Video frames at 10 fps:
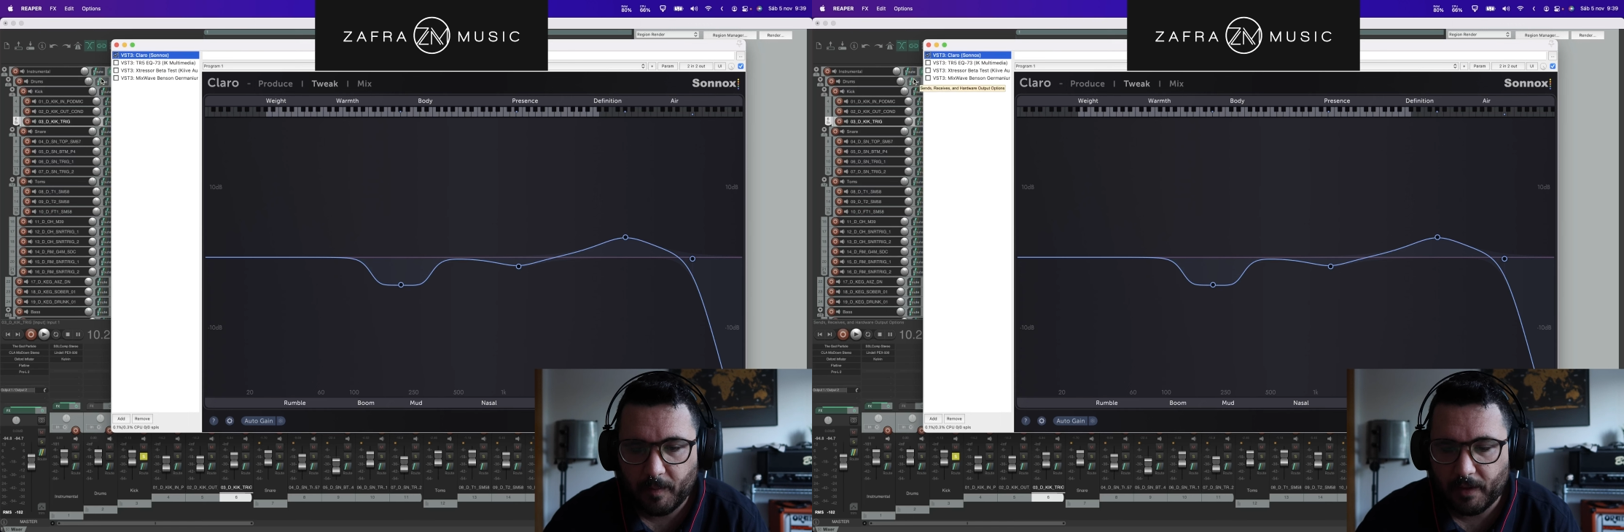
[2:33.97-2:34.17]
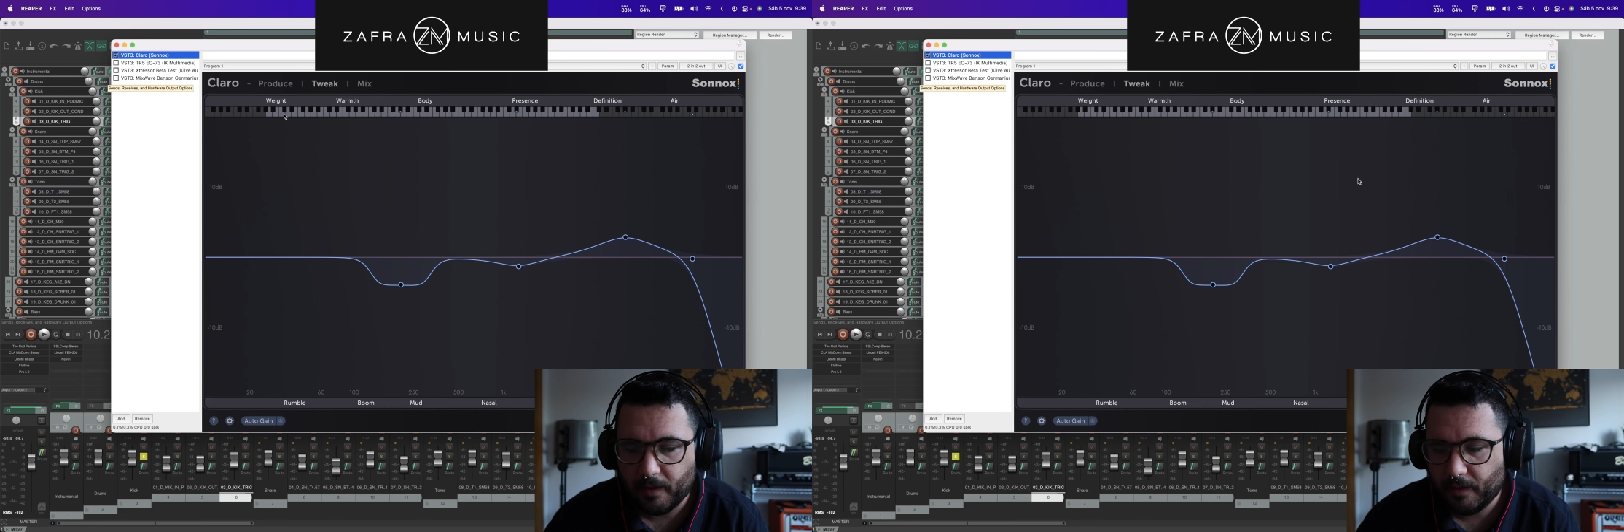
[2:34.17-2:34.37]

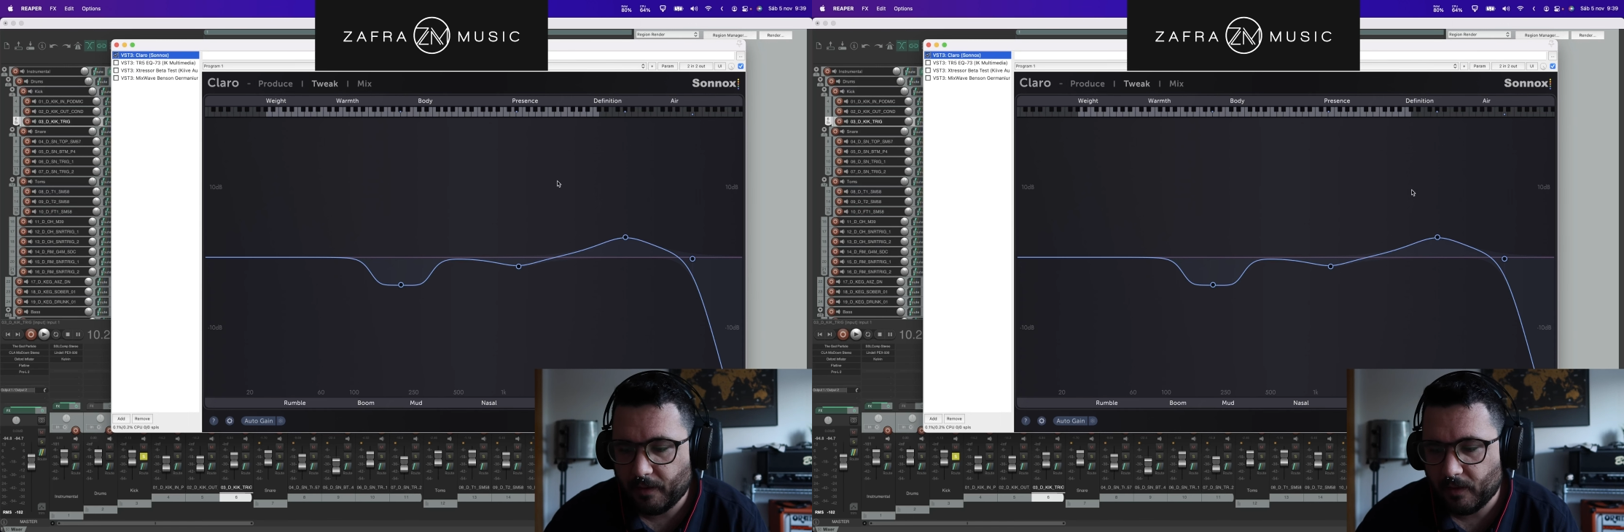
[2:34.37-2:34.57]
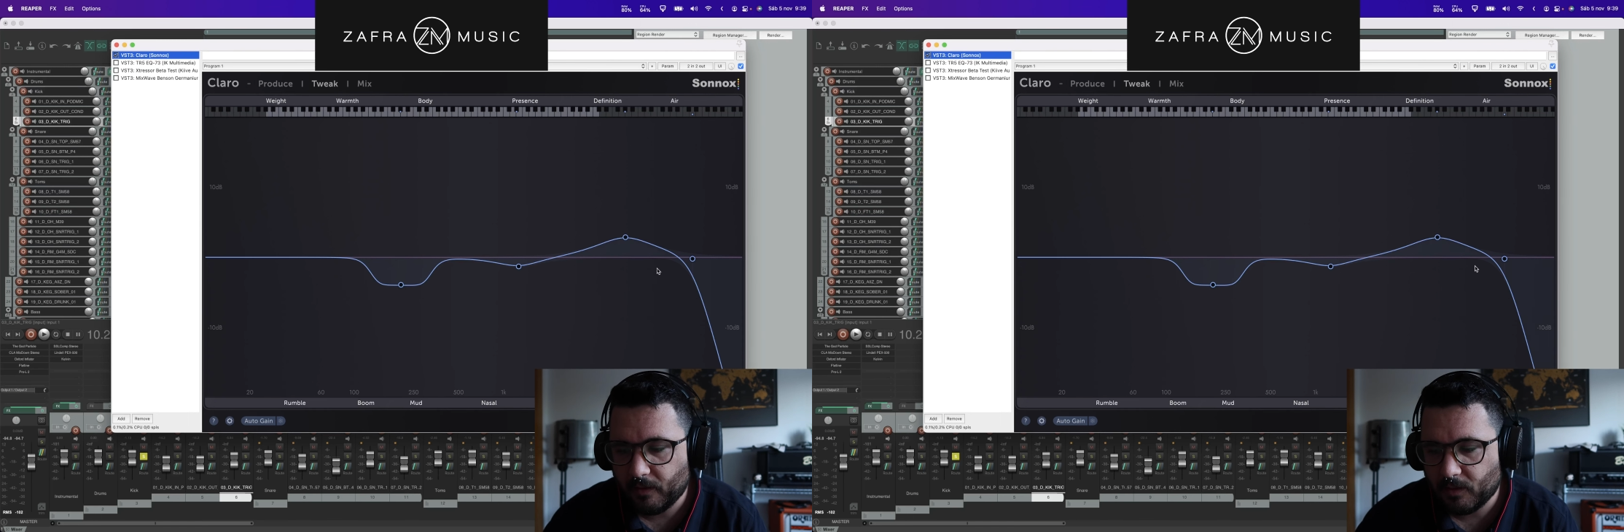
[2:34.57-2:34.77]
but I
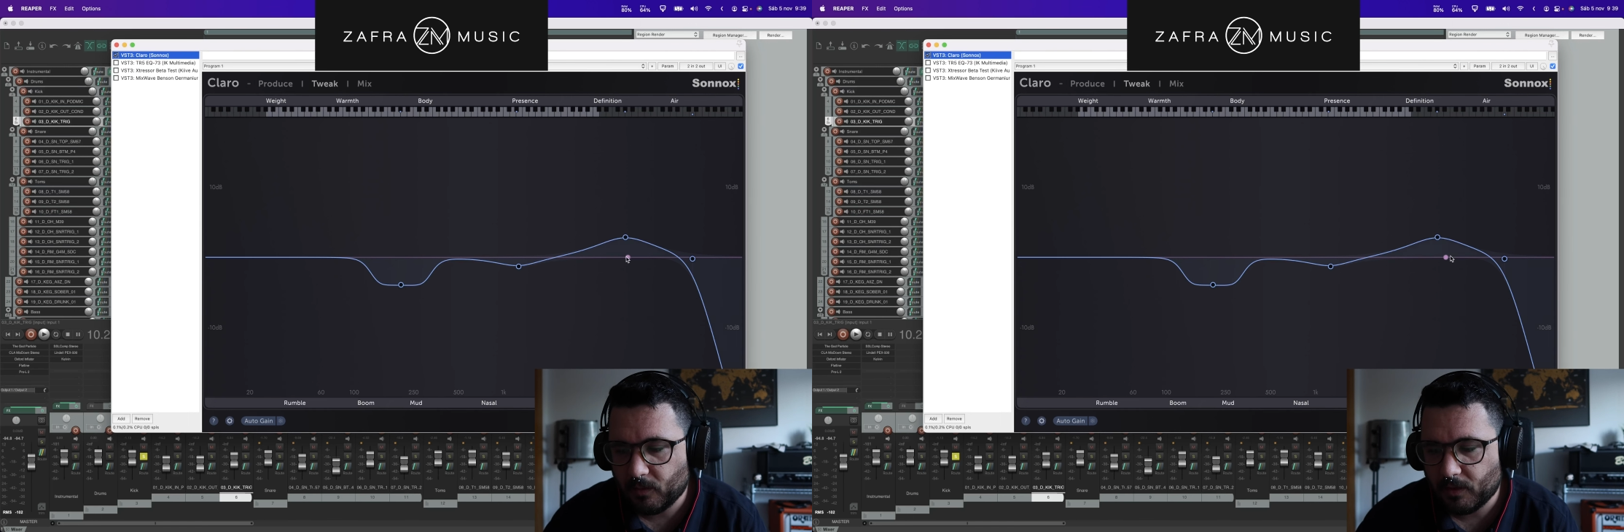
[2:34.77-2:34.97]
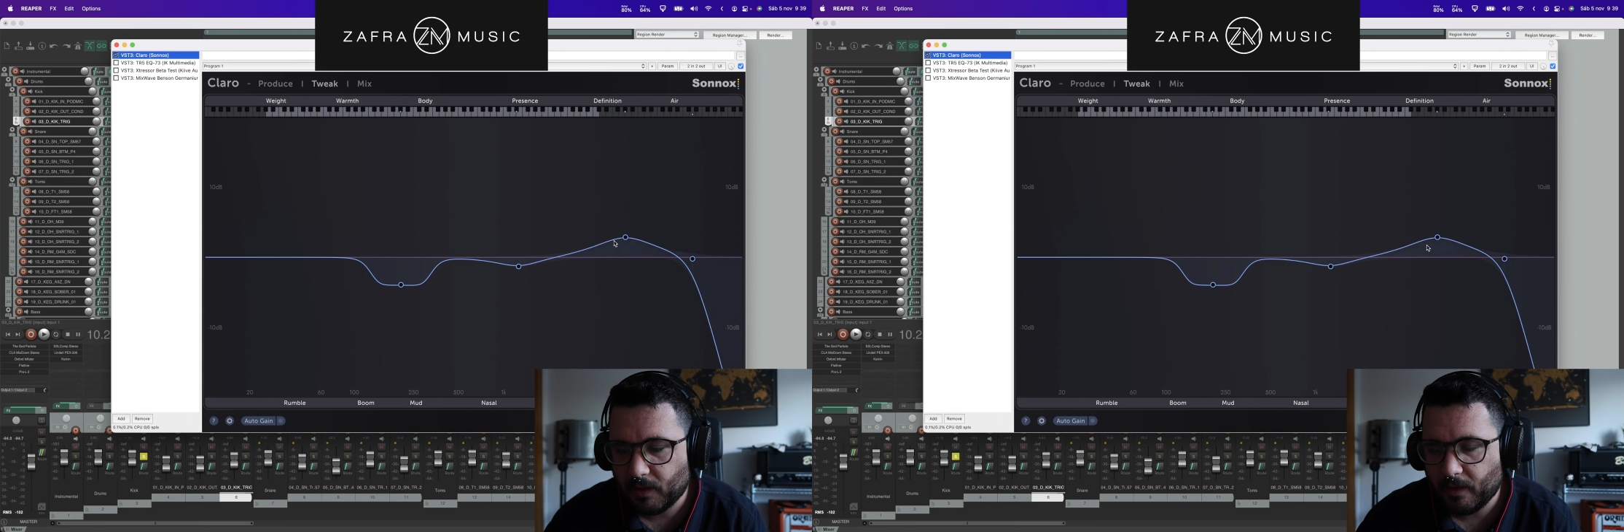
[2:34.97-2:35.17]
think this
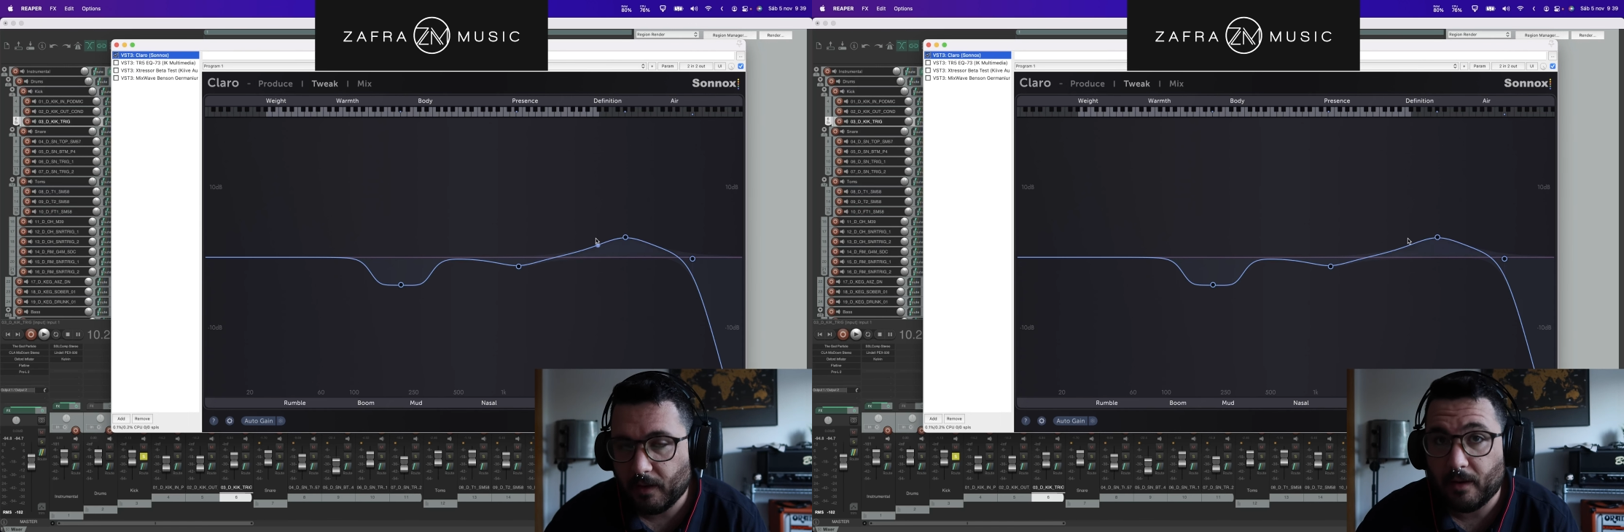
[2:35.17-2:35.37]
was a